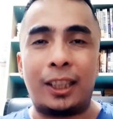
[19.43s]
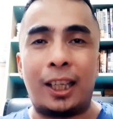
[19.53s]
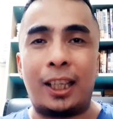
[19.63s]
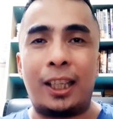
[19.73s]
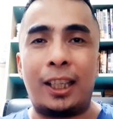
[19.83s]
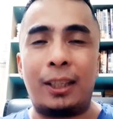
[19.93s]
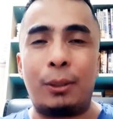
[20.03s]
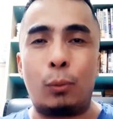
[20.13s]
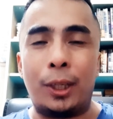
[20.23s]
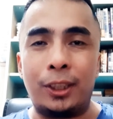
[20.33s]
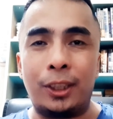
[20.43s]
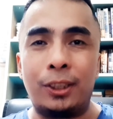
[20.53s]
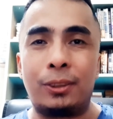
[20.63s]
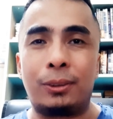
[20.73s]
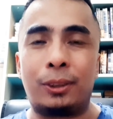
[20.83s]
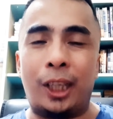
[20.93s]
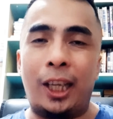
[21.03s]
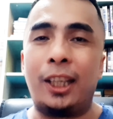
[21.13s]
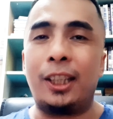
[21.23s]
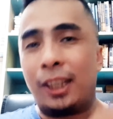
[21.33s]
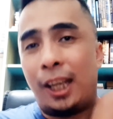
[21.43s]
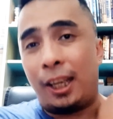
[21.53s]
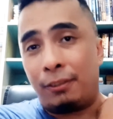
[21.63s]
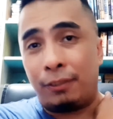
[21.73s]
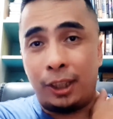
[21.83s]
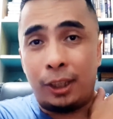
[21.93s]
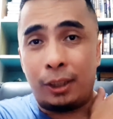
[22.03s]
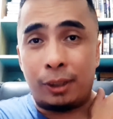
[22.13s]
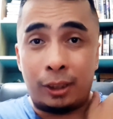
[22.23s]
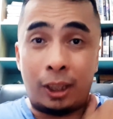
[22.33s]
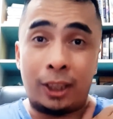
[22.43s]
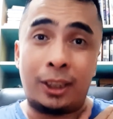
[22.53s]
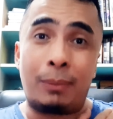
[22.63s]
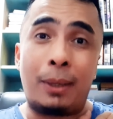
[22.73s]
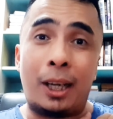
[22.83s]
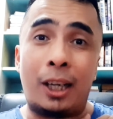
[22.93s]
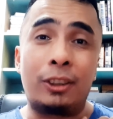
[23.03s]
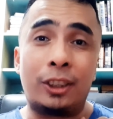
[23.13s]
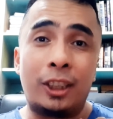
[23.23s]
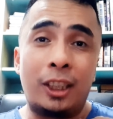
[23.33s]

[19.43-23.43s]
I wanted to create a video that talks about